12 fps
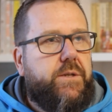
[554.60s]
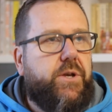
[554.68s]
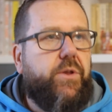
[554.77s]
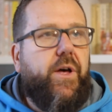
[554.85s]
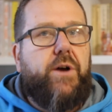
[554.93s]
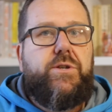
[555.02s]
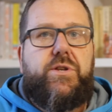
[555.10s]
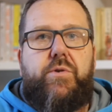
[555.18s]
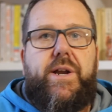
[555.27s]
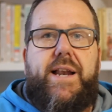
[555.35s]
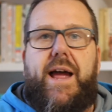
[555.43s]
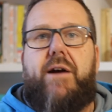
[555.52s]
So those
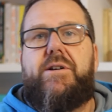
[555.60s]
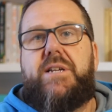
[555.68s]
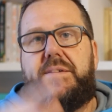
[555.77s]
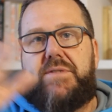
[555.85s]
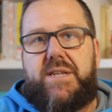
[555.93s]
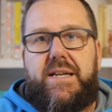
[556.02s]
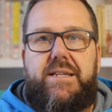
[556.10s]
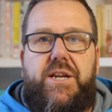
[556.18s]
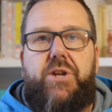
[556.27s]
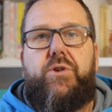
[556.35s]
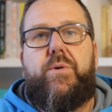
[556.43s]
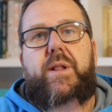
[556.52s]
three narratives
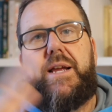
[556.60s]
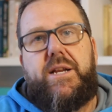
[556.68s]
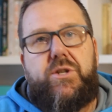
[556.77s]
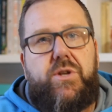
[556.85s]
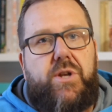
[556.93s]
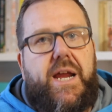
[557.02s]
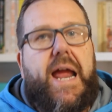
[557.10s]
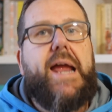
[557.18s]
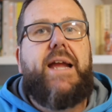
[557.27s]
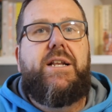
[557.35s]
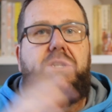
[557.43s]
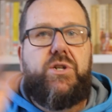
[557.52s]
continually
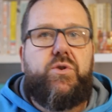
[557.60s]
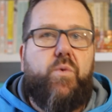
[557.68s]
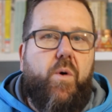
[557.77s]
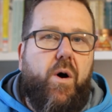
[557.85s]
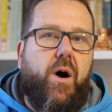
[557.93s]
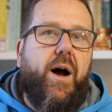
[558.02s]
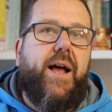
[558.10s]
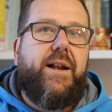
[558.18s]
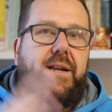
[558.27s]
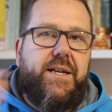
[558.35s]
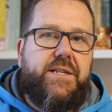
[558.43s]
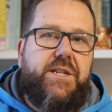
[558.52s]
intertwine
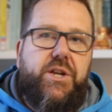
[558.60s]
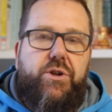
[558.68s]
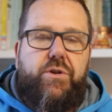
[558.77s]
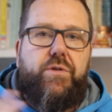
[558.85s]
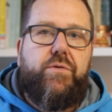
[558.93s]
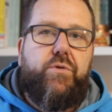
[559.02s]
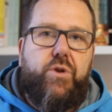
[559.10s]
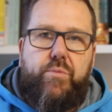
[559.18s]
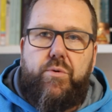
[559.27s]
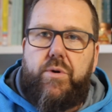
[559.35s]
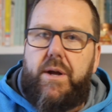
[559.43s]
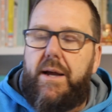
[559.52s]
and continue through the
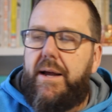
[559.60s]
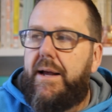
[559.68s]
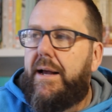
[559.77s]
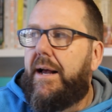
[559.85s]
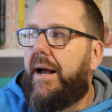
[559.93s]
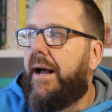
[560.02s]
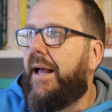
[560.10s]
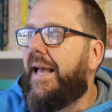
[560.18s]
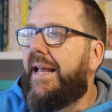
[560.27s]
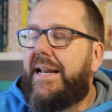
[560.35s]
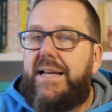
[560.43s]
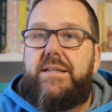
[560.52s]
book.
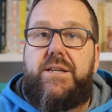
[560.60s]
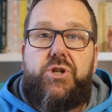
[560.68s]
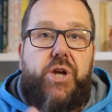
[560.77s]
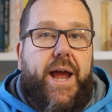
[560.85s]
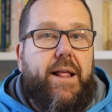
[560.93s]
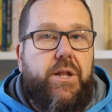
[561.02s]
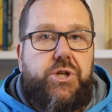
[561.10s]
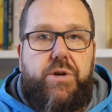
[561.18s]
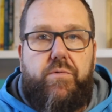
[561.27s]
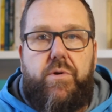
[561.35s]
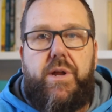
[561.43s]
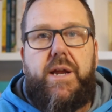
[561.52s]
It is a
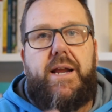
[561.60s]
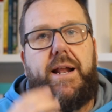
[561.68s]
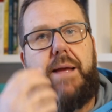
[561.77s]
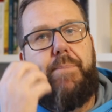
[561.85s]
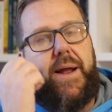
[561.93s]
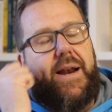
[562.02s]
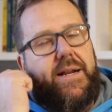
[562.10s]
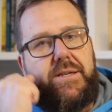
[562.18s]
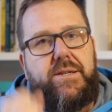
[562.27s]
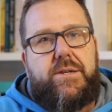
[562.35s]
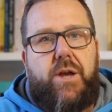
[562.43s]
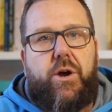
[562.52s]
challenging read, but it is
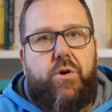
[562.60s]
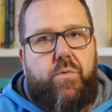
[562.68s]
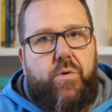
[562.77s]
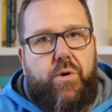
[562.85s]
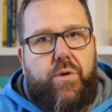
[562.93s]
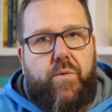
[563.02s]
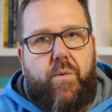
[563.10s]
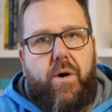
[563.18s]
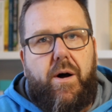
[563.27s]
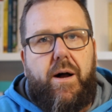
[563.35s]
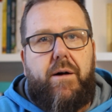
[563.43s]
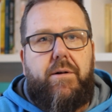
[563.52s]
so
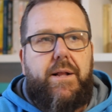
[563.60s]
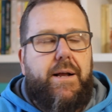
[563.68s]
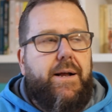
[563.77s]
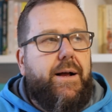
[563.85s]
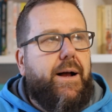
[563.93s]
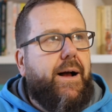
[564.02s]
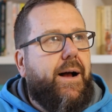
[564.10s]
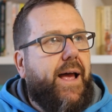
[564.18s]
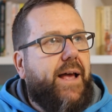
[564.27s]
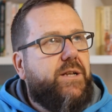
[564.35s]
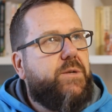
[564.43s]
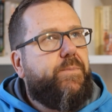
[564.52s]
worthwhile,
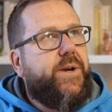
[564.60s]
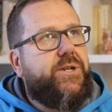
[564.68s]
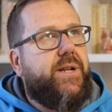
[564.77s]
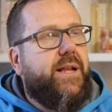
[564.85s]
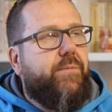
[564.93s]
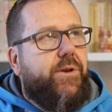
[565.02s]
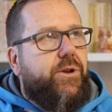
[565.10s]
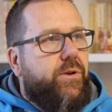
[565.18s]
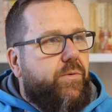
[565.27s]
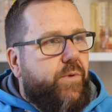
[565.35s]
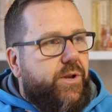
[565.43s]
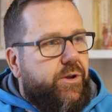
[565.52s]
especially
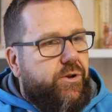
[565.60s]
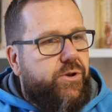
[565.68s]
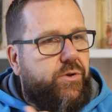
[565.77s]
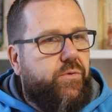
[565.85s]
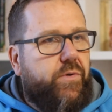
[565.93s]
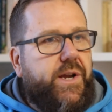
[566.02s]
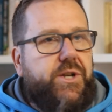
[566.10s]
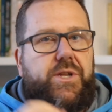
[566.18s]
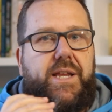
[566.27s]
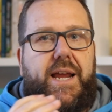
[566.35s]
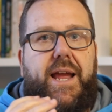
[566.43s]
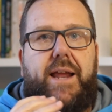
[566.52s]
when you do reach
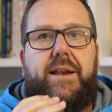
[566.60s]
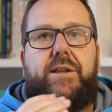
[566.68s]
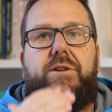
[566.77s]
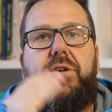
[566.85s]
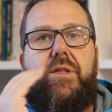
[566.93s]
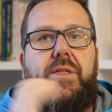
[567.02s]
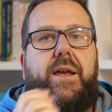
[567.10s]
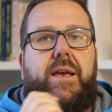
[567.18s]
the end and you